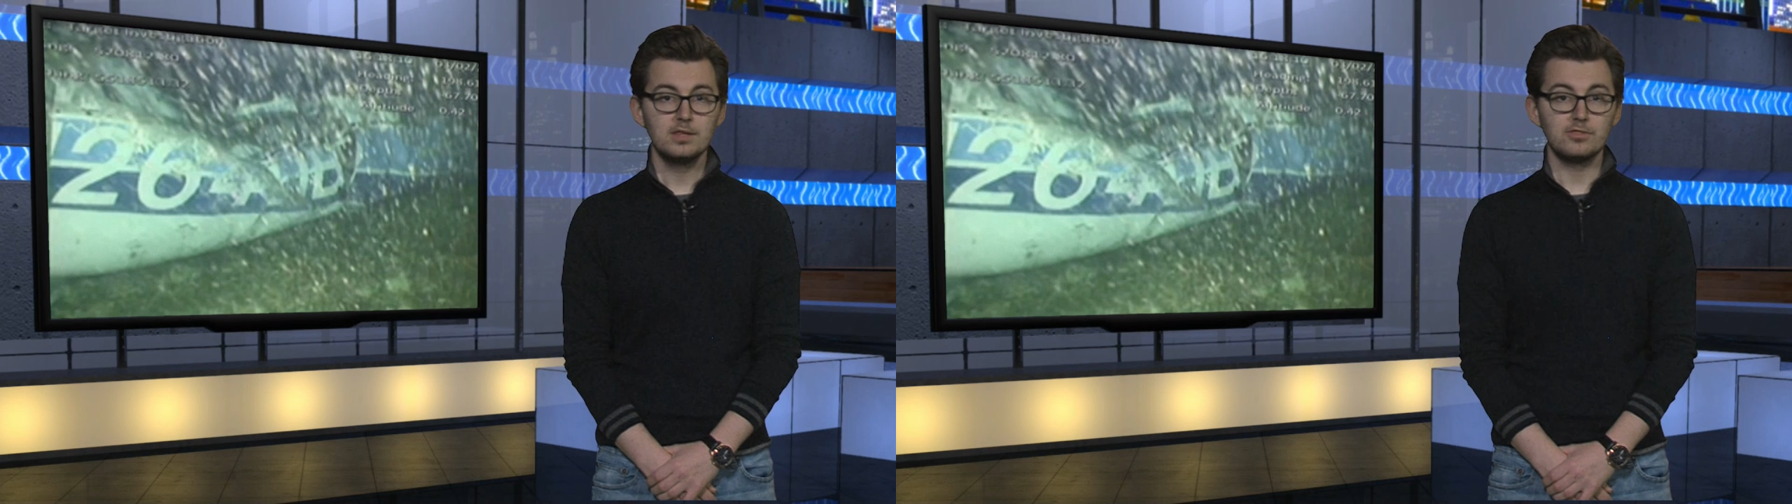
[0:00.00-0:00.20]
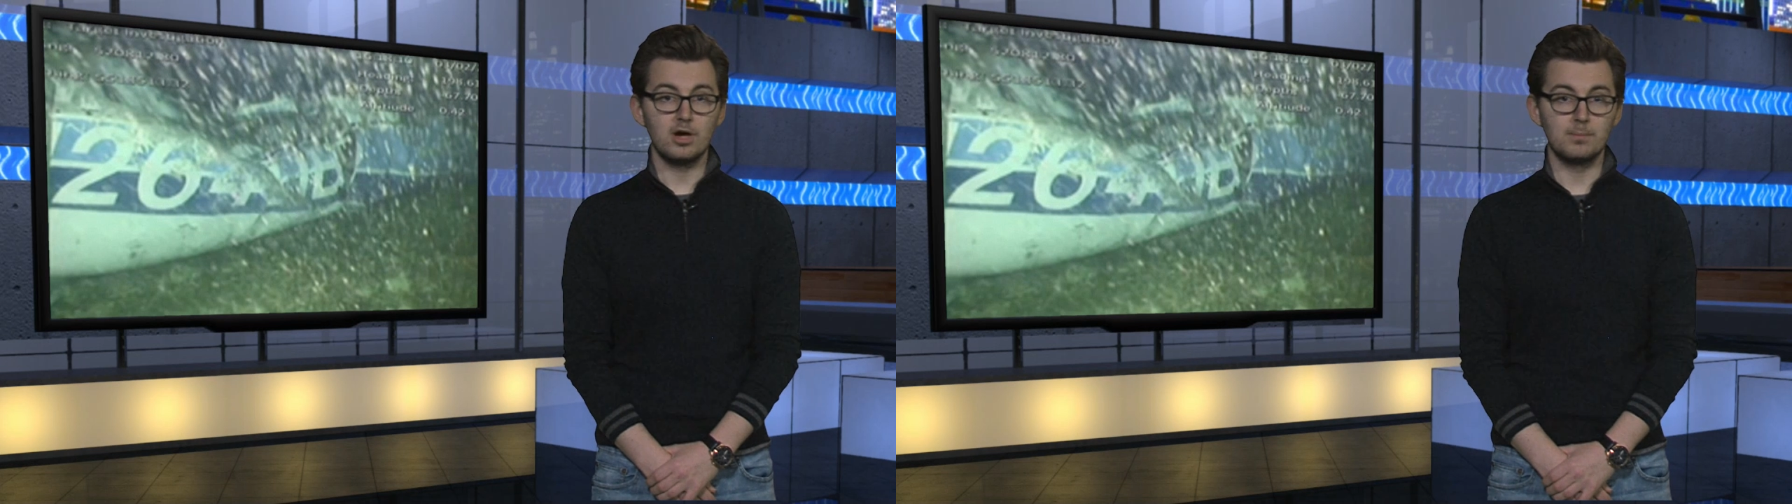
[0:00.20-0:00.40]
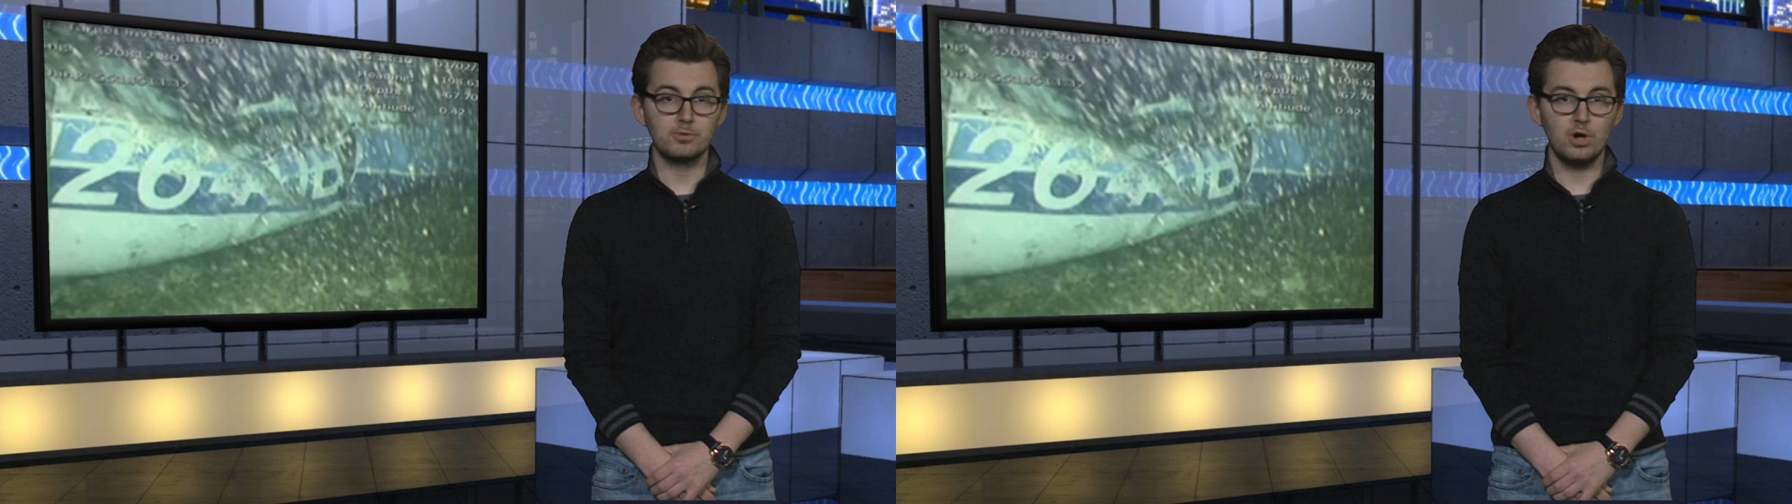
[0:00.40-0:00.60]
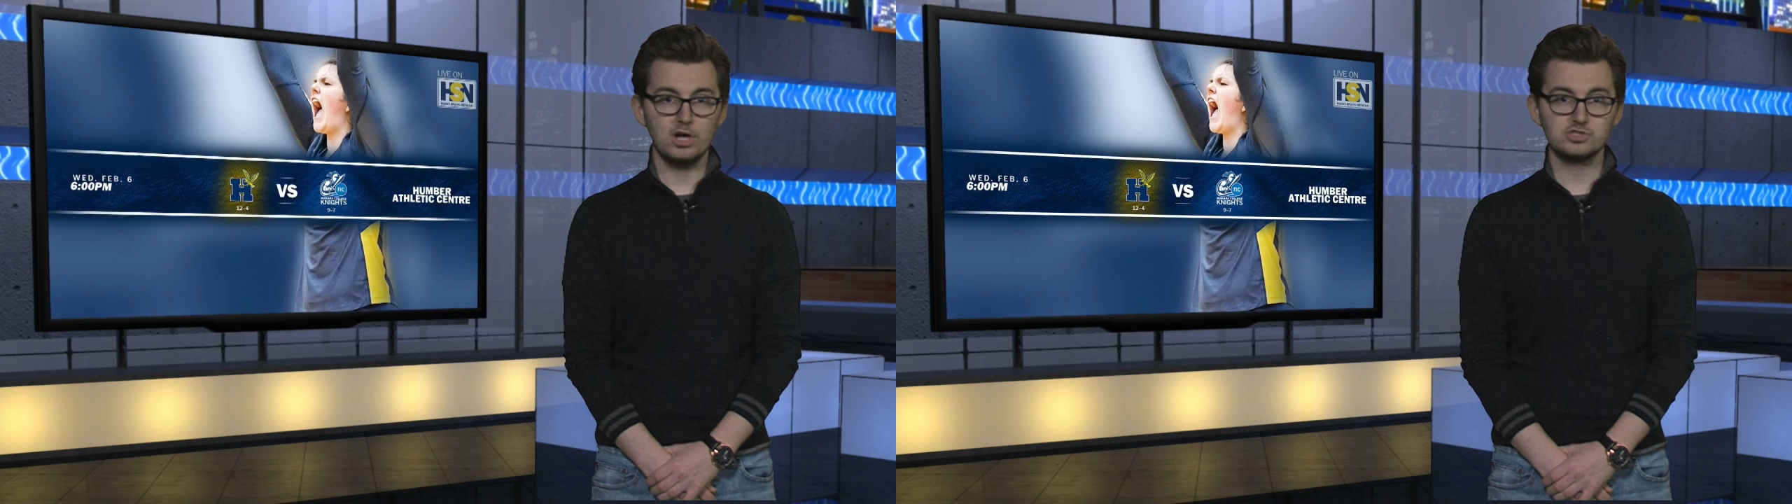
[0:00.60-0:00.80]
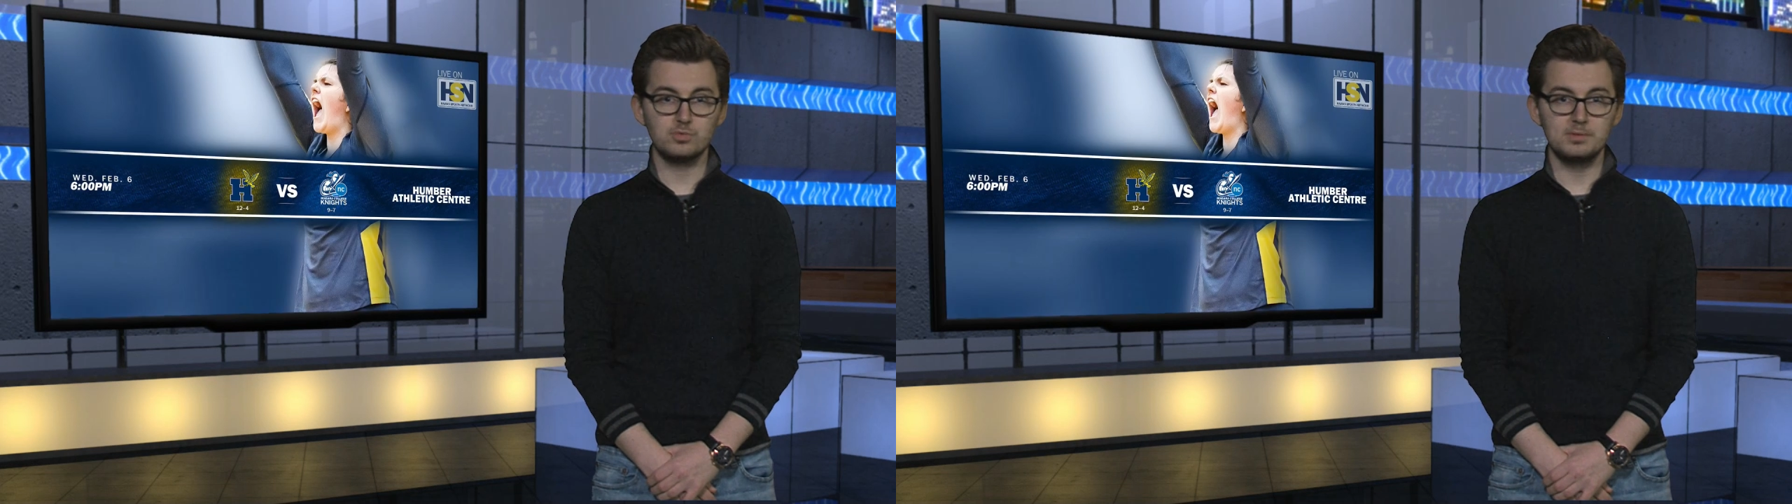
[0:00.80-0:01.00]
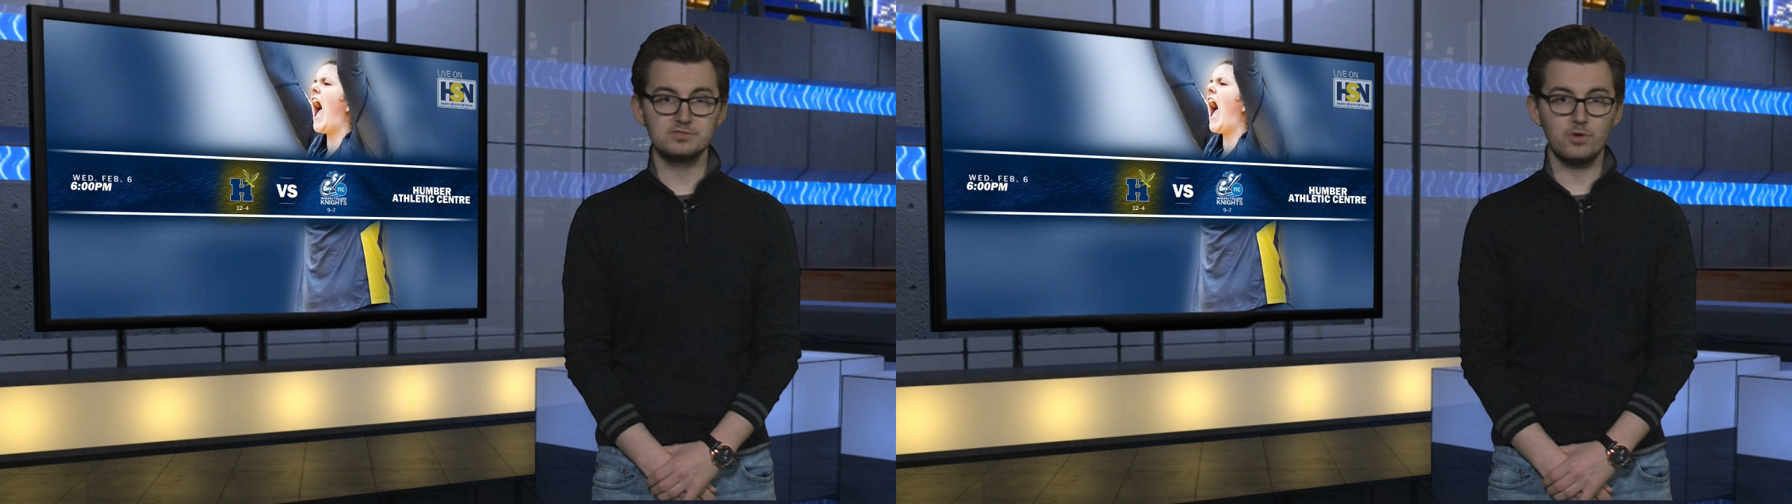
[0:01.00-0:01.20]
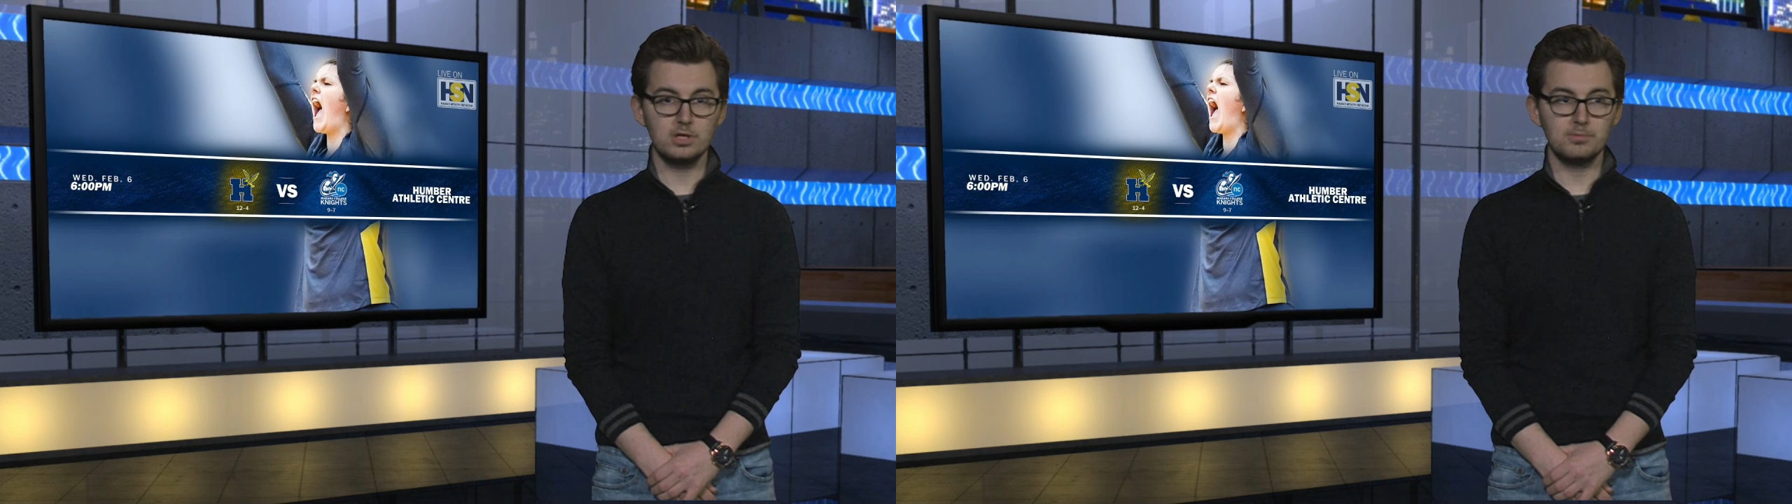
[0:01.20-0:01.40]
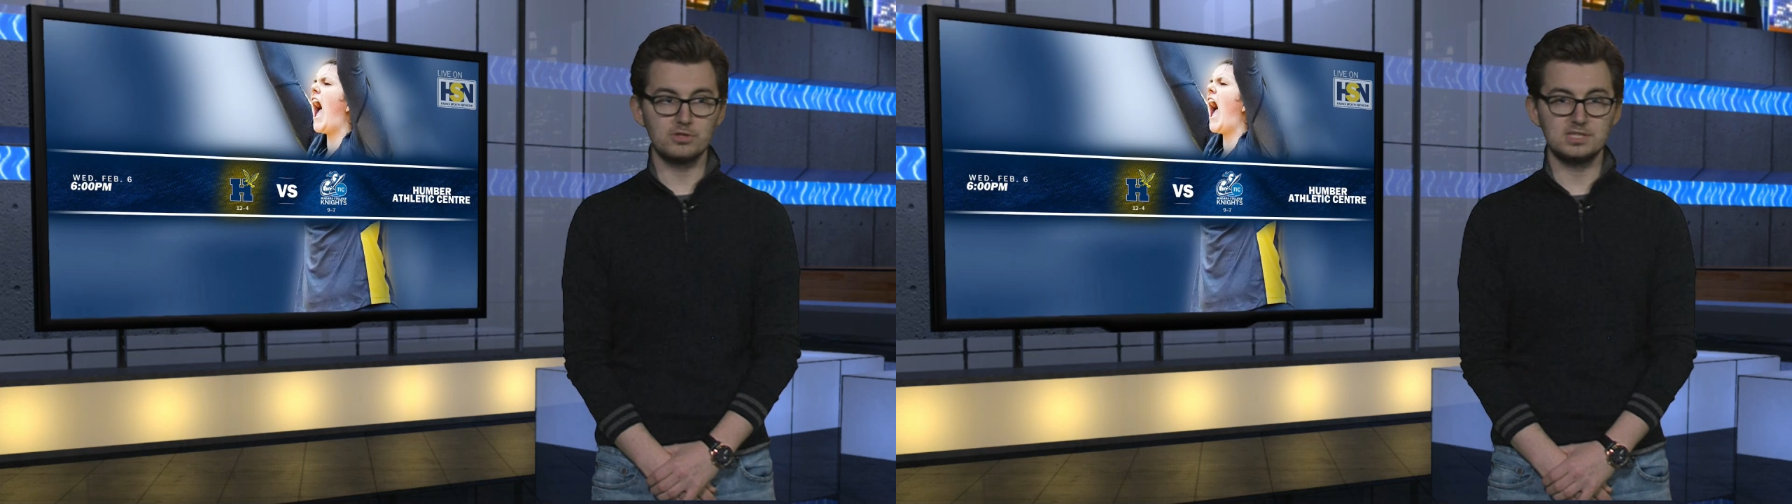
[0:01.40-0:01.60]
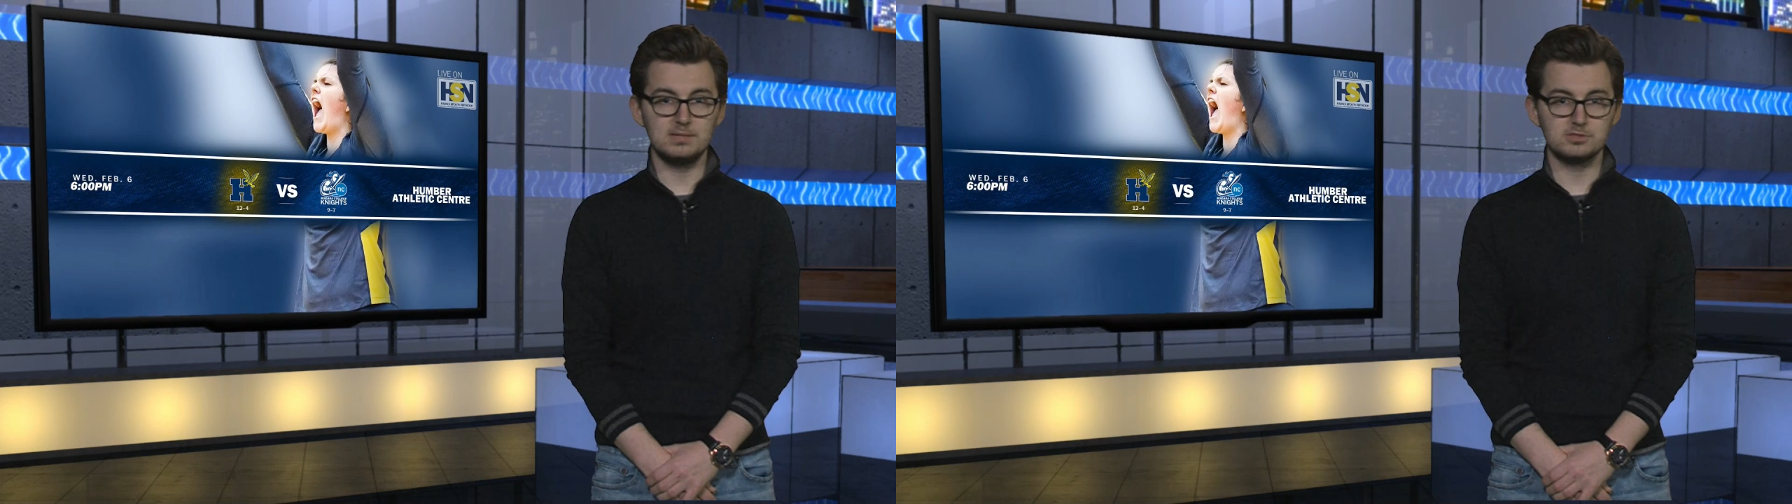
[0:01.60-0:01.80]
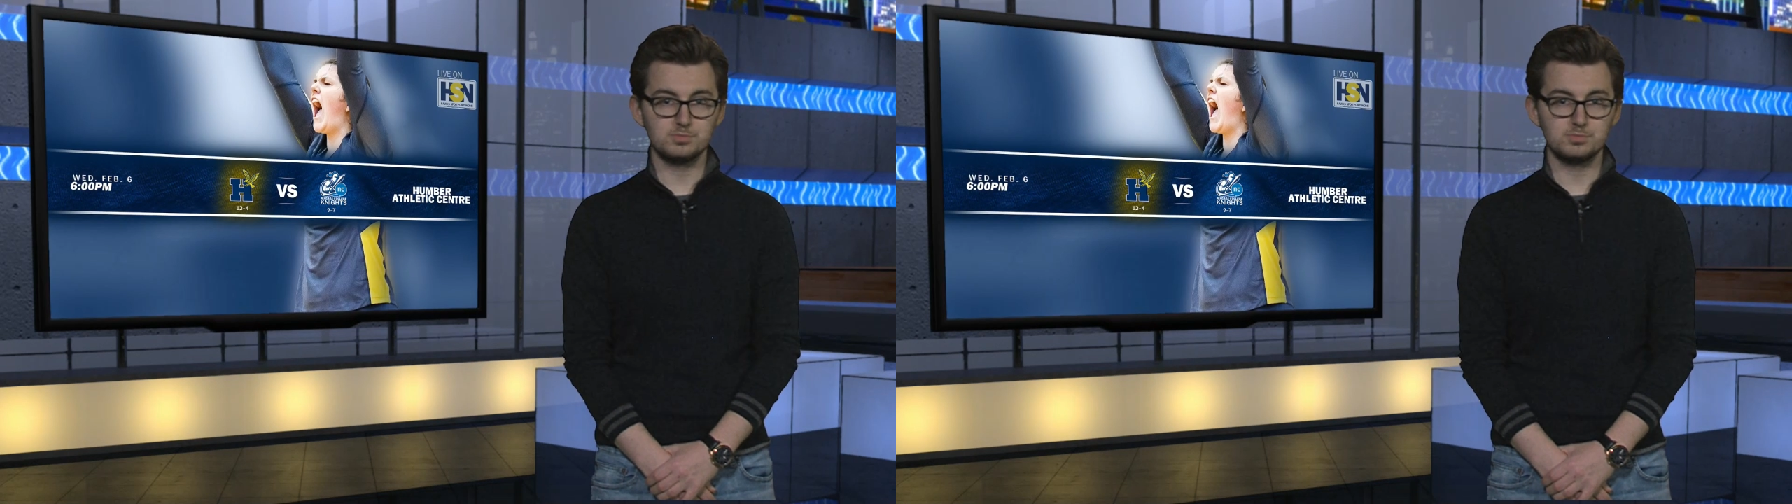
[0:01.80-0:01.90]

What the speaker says: The Humber Hawks women's volleyball team is